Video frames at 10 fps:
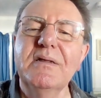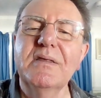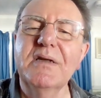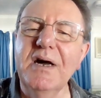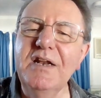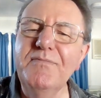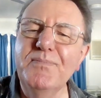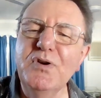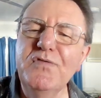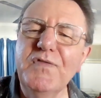The kind of
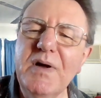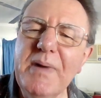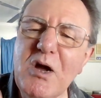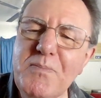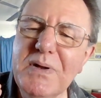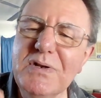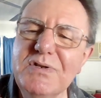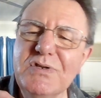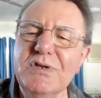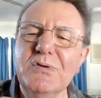proof I'm open
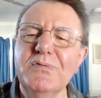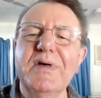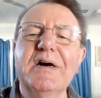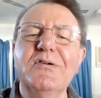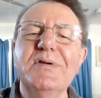to, though,